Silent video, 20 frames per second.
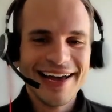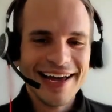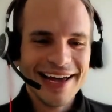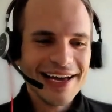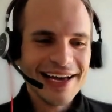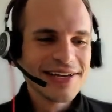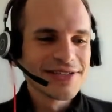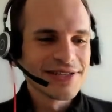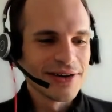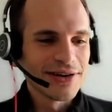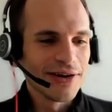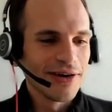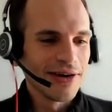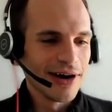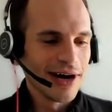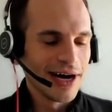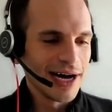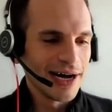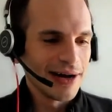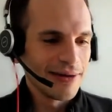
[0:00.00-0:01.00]
So
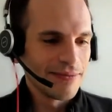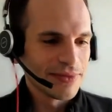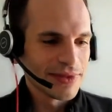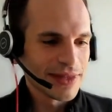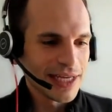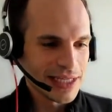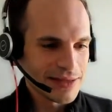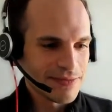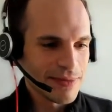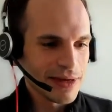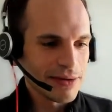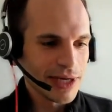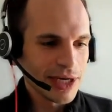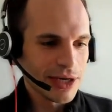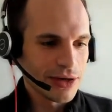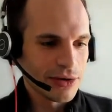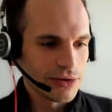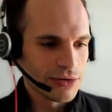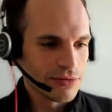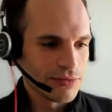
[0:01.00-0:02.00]
that's maybe a
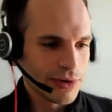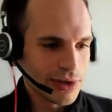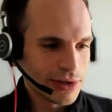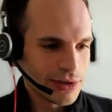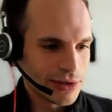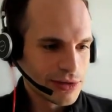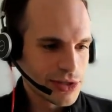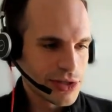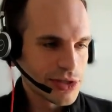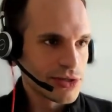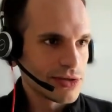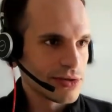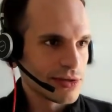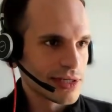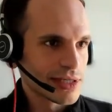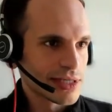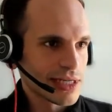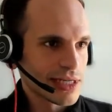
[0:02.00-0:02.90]
good one to do as an